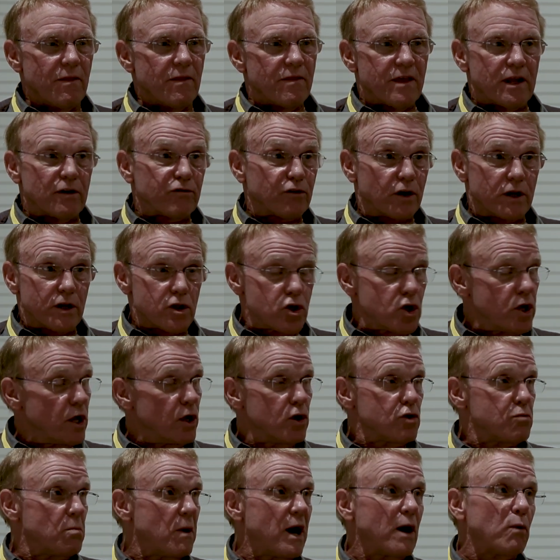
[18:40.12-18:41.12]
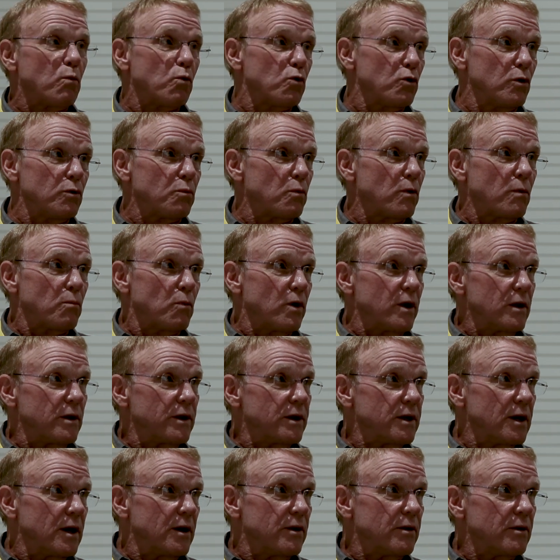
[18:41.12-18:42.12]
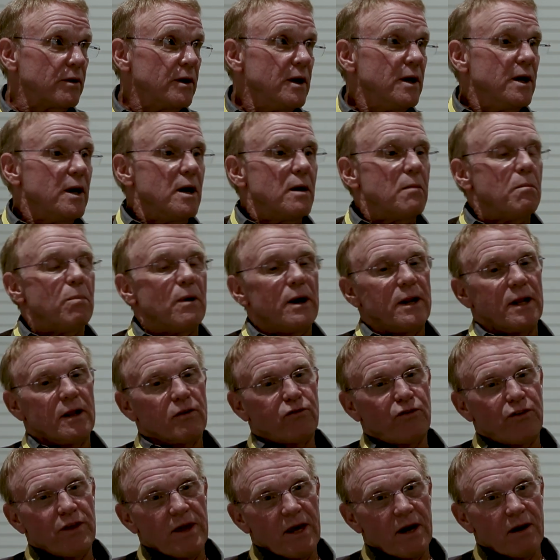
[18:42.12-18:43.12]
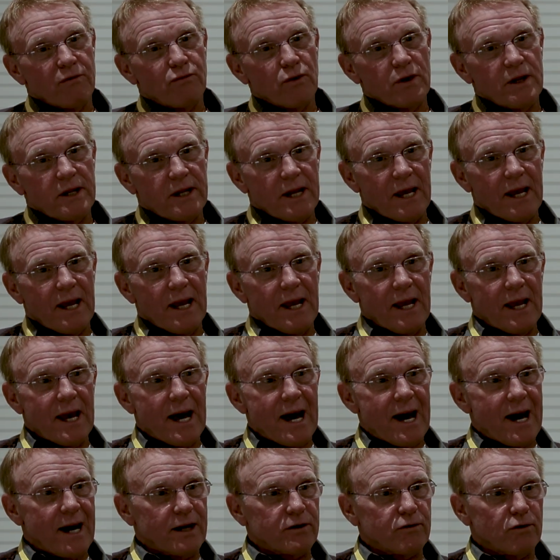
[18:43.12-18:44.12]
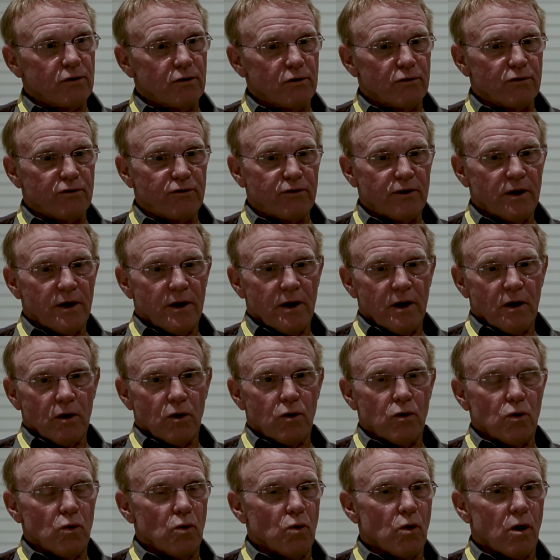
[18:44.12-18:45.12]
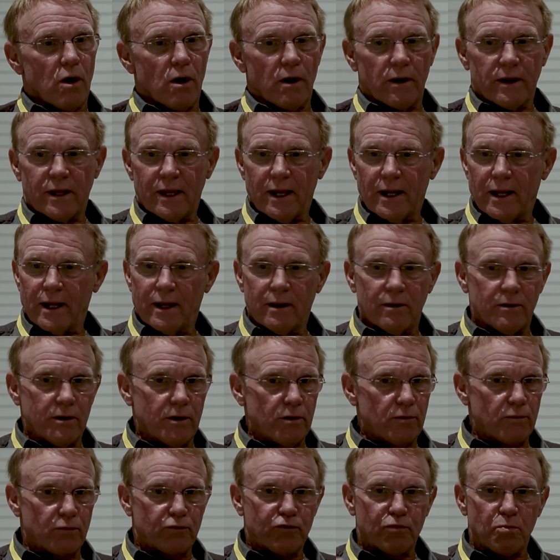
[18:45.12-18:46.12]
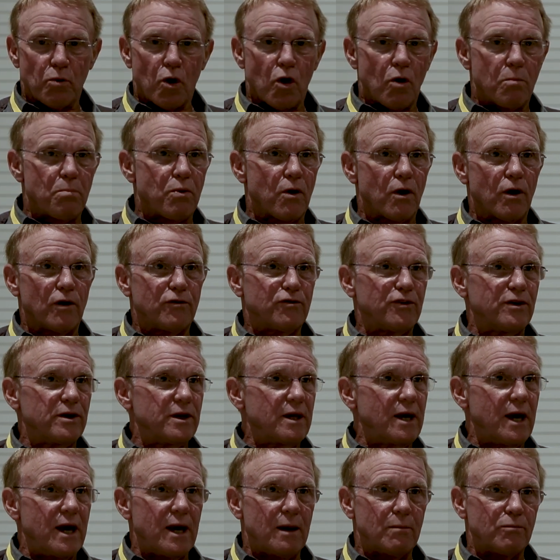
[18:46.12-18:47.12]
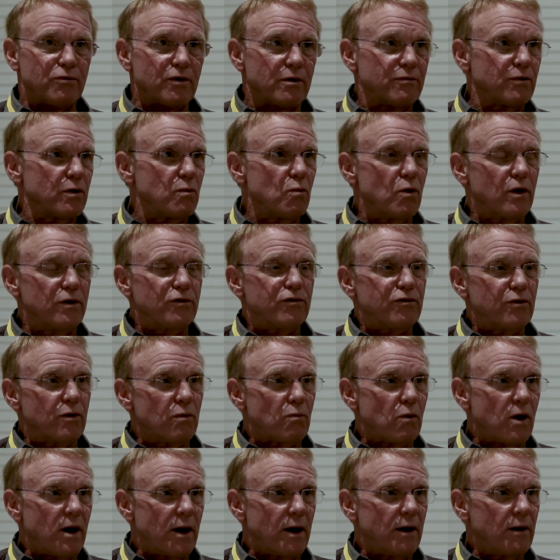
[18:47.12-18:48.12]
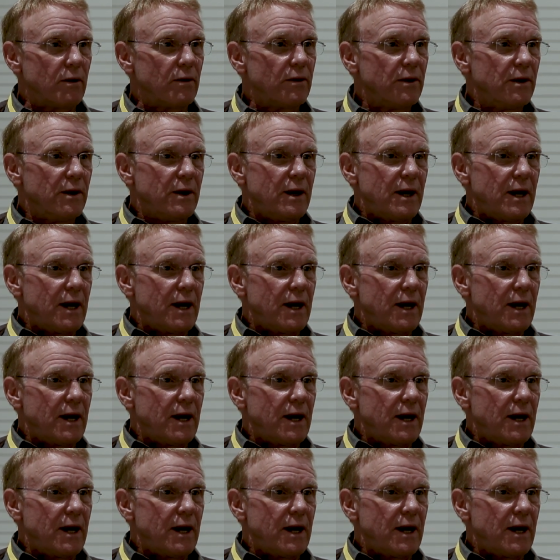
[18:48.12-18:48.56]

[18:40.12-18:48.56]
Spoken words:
that's going to change my world one way or the other. Mm-hmm. But it's the everyday actors mm-hmm. who are getting small parts in games every once in a while.